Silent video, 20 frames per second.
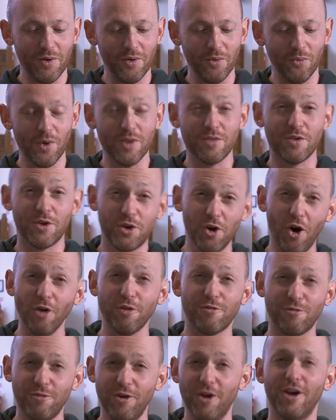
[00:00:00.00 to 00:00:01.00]
with
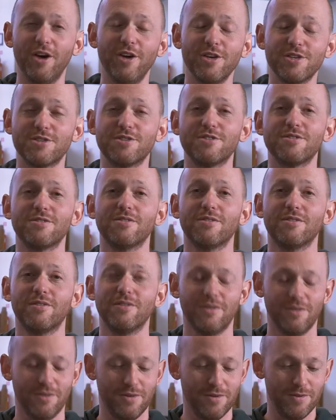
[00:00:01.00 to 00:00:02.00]
God first,
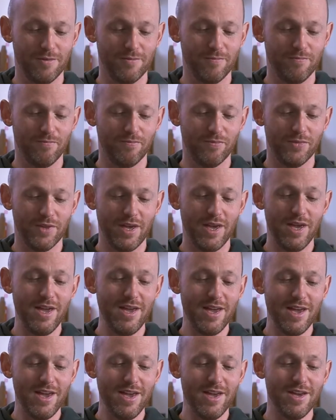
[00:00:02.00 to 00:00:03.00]

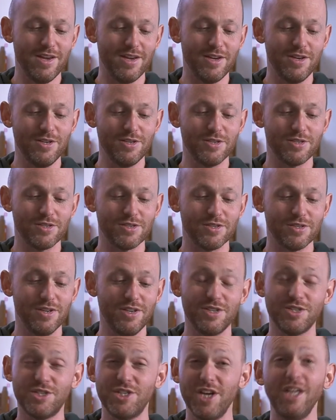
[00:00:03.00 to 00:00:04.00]

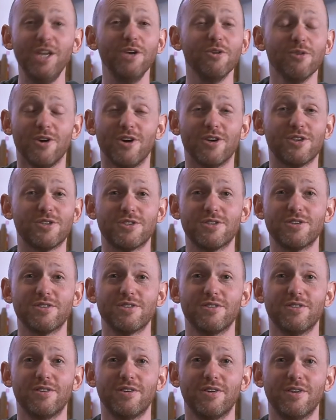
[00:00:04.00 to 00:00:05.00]
he's
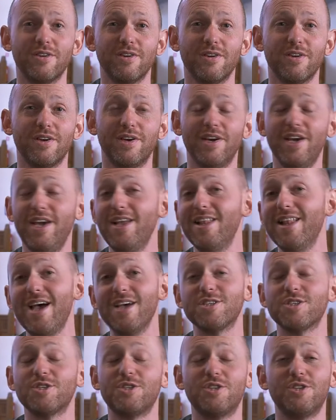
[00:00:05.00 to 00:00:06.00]
generous. He
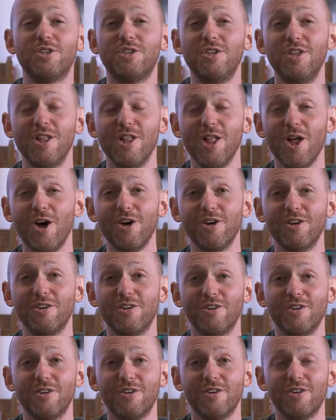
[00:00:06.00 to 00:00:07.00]
lets Lot
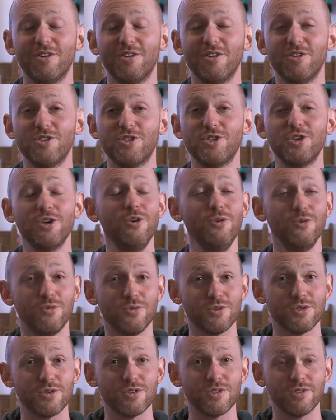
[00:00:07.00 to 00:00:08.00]

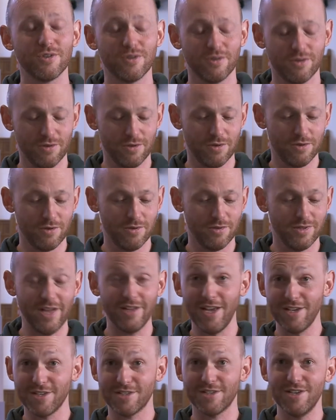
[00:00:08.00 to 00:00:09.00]
choose. Now
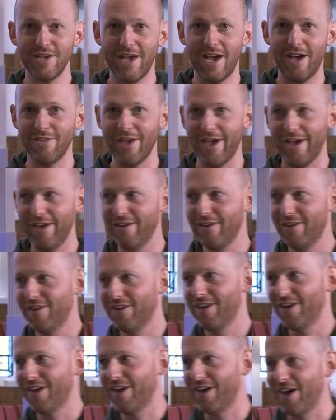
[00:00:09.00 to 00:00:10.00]
let's see how
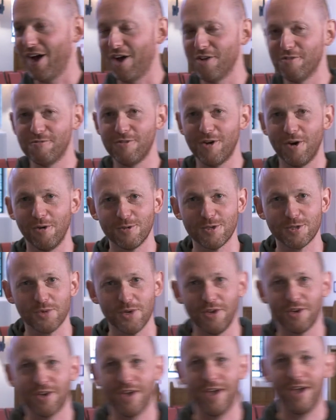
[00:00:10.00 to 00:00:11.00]
that unfolds as we look